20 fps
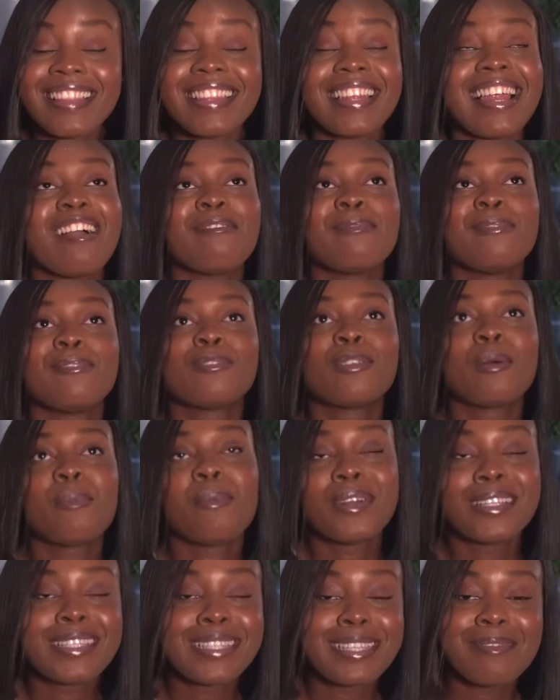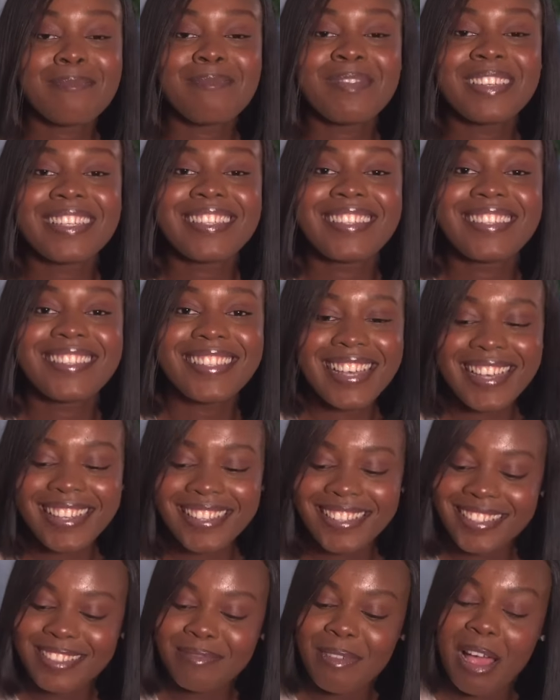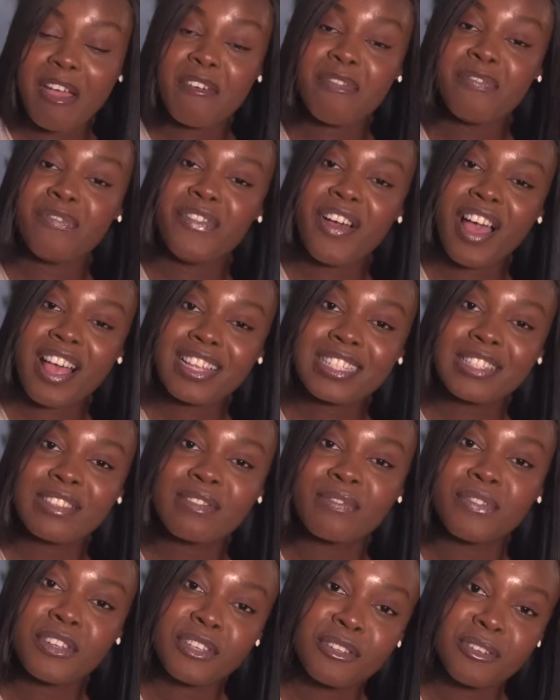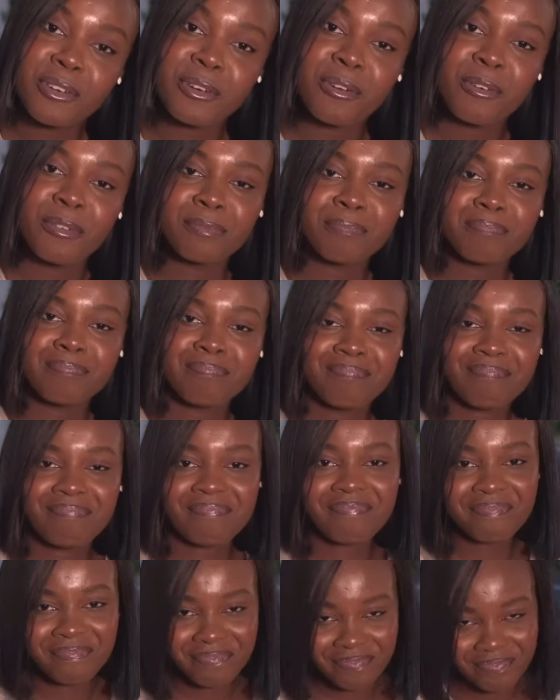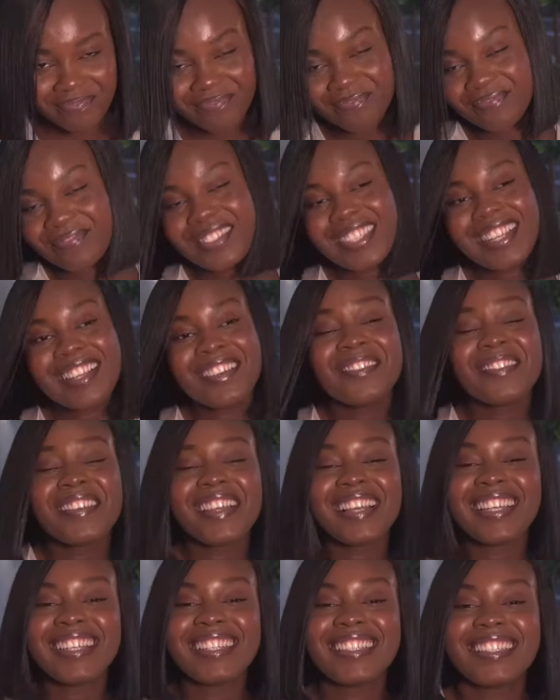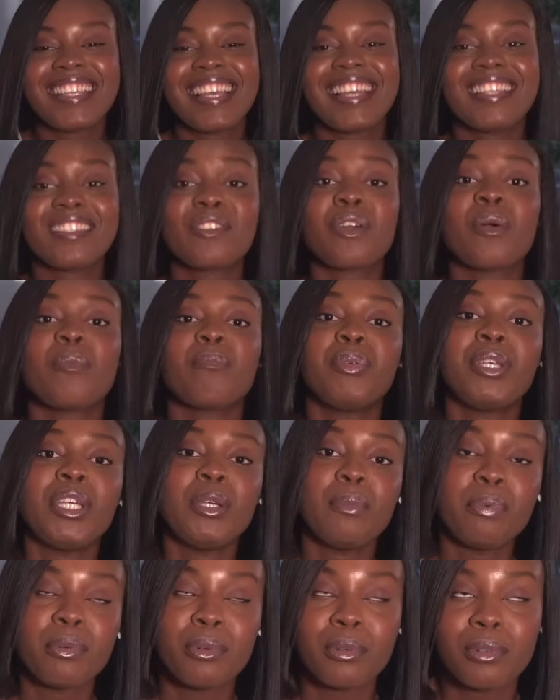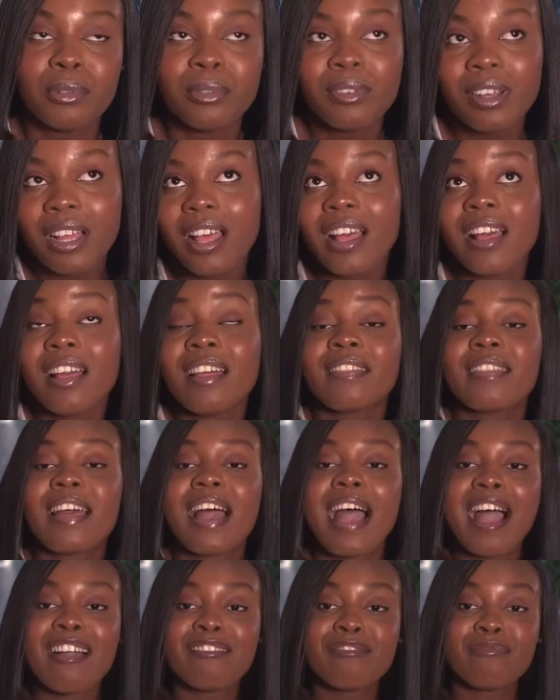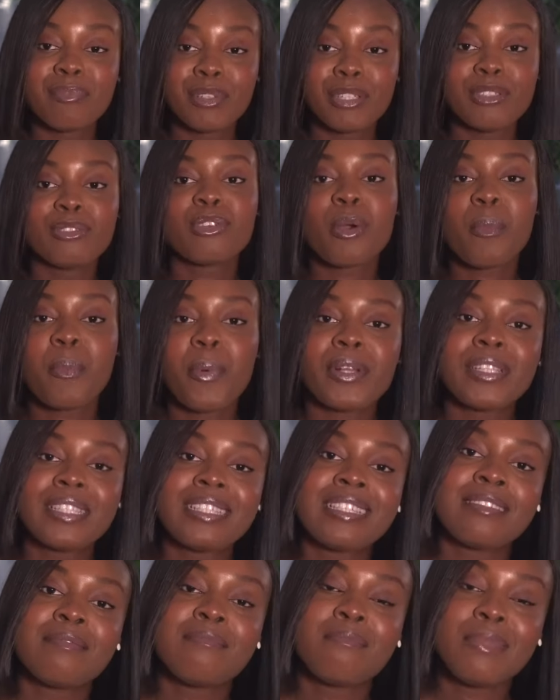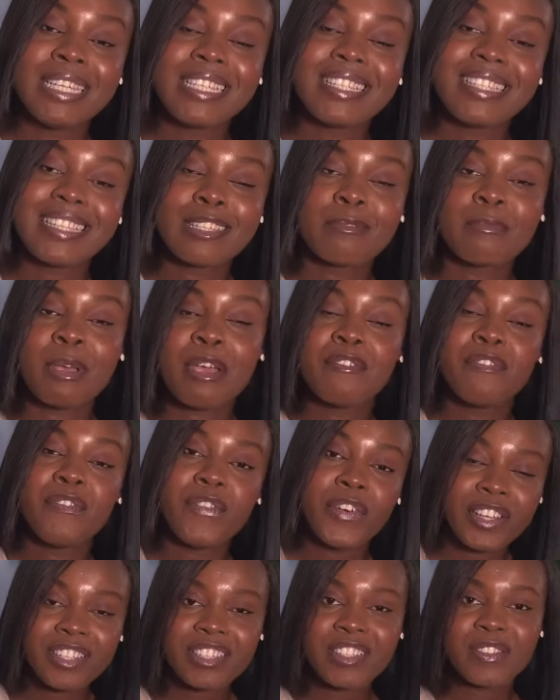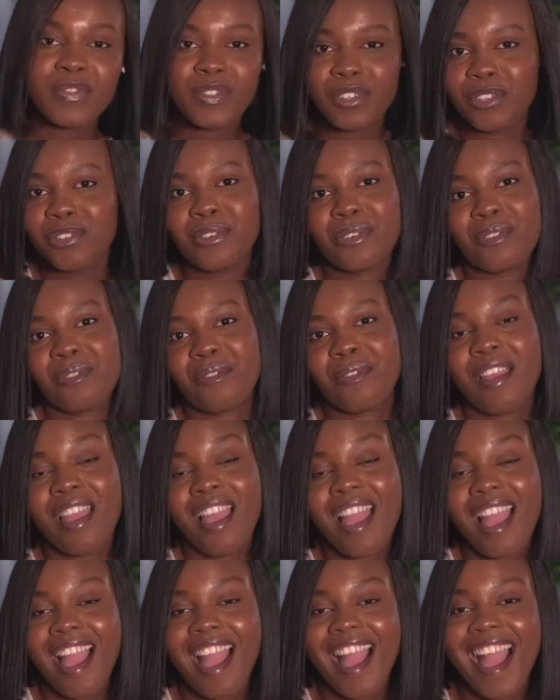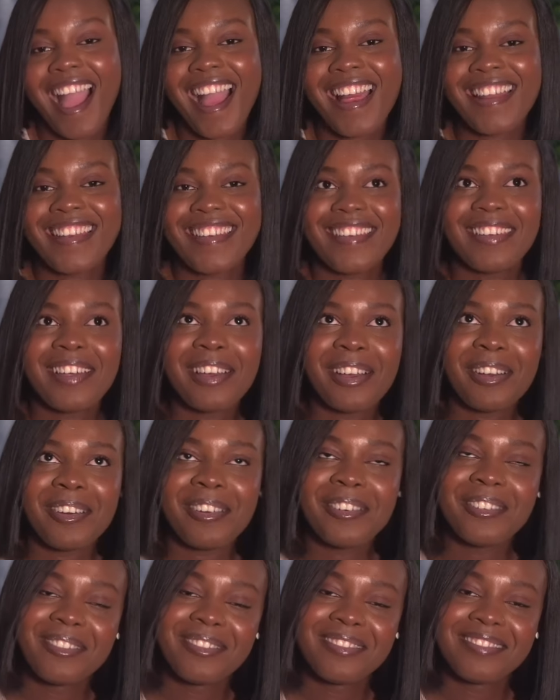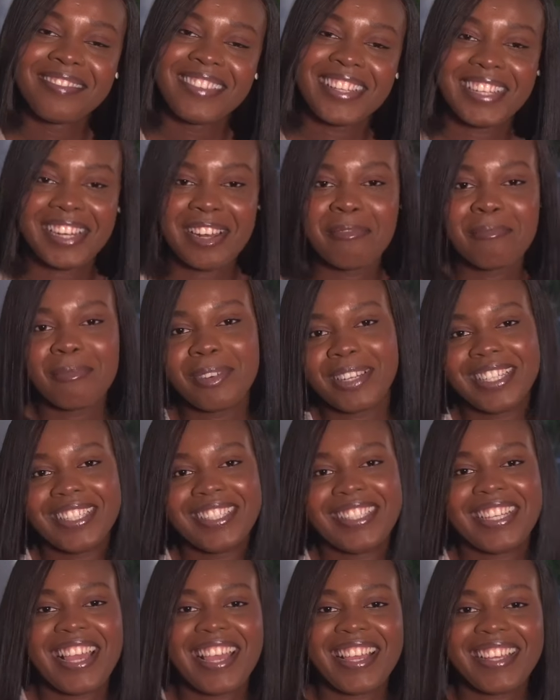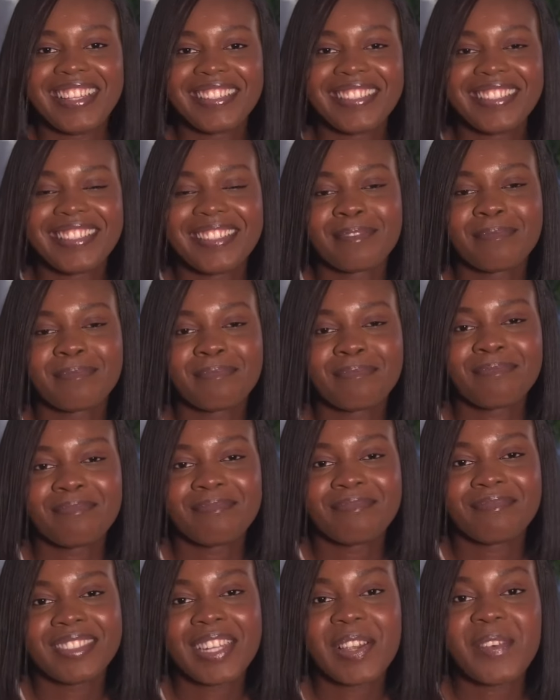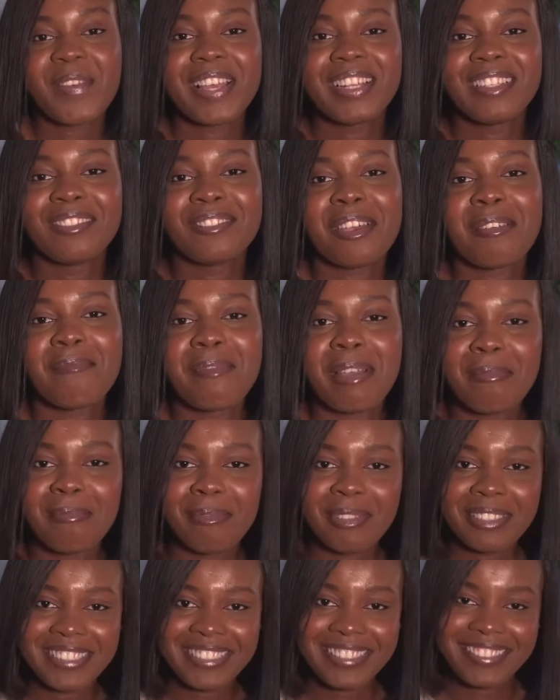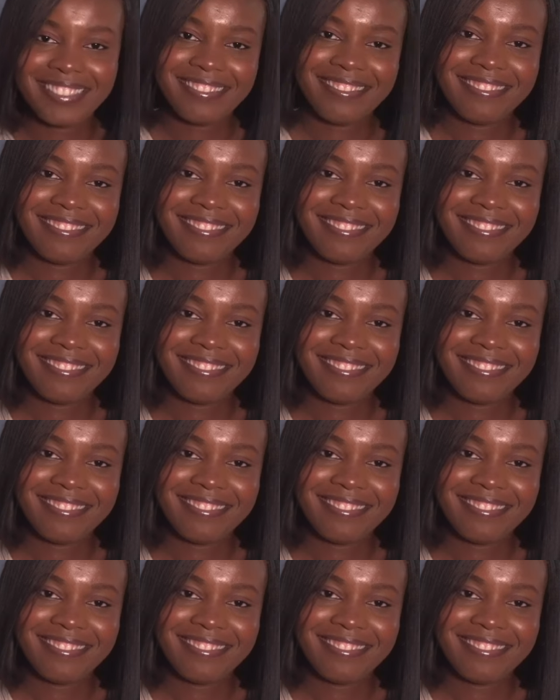that have been supporting me since my first video. You guys, there are some people that have been supporting me since my first video, and now that I'm monetized, they will enjoy my money.